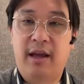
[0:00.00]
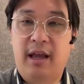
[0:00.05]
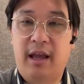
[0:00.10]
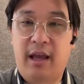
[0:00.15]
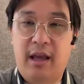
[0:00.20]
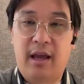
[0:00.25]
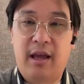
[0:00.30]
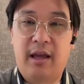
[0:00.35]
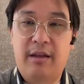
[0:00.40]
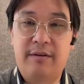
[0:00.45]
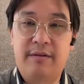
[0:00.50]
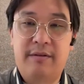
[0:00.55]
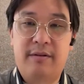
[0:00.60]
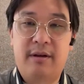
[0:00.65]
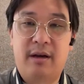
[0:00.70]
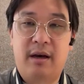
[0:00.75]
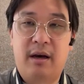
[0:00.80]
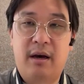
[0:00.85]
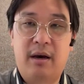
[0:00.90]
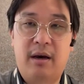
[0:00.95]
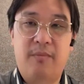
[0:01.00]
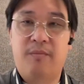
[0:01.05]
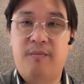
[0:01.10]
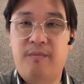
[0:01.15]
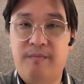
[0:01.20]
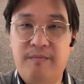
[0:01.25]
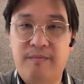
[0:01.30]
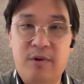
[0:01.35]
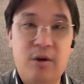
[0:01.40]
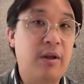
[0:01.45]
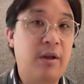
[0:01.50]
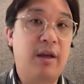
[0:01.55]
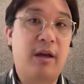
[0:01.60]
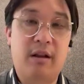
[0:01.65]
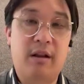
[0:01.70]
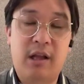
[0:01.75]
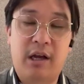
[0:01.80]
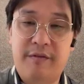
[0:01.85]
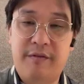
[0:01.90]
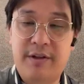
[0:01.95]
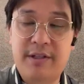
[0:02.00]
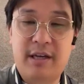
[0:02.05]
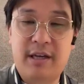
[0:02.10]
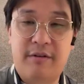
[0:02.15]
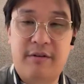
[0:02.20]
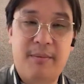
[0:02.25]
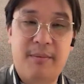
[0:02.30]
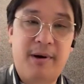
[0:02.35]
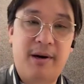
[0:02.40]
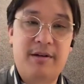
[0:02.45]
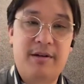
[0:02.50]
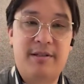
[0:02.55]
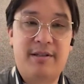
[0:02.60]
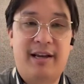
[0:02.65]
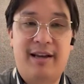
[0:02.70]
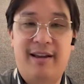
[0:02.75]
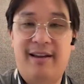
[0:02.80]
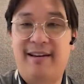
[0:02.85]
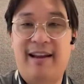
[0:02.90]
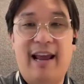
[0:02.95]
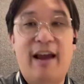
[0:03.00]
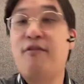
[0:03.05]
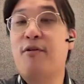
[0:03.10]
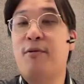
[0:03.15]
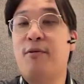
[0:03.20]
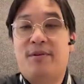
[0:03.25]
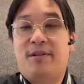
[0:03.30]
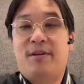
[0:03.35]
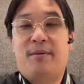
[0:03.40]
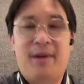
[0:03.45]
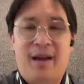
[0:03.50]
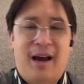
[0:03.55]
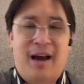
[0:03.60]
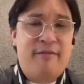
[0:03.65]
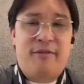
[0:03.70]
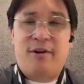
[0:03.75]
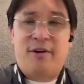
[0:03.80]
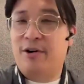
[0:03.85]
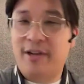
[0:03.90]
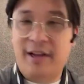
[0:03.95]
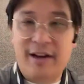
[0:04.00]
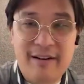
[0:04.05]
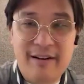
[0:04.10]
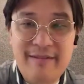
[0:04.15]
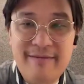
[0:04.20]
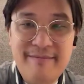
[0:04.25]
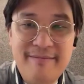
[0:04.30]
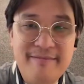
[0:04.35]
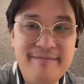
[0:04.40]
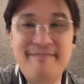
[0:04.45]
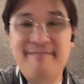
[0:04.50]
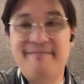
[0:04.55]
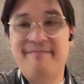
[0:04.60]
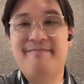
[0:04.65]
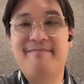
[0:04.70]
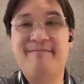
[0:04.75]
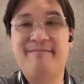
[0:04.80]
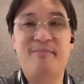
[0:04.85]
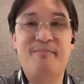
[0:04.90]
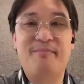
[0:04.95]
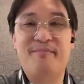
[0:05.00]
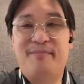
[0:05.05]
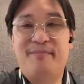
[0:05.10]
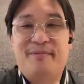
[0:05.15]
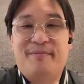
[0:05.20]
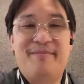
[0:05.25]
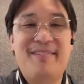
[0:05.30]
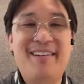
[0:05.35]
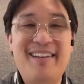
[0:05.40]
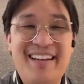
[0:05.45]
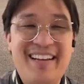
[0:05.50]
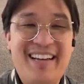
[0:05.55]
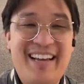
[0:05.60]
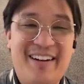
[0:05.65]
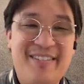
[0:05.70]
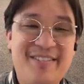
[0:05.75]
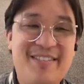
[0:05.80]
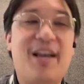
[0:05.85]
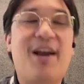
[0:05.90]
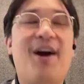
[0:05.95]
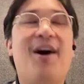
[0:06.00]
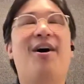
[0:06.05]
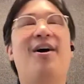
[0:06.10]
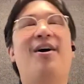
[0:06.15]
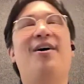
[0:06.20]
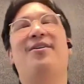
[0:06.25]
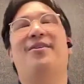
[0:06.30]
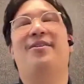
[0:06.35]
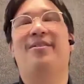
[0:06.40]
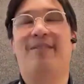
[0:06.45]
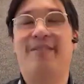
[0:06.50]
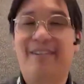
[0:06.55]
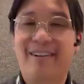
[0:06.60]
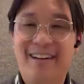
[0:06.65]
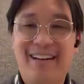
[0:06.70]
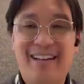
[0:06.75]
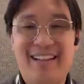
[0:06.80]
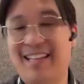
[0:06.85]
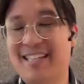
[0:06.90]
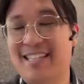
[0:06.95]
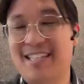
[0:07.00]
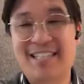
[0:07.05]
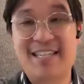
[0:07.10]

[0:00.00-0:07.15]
and you can get a lot of insight from ours. And everyone told me I have card data. And I was like, oh, this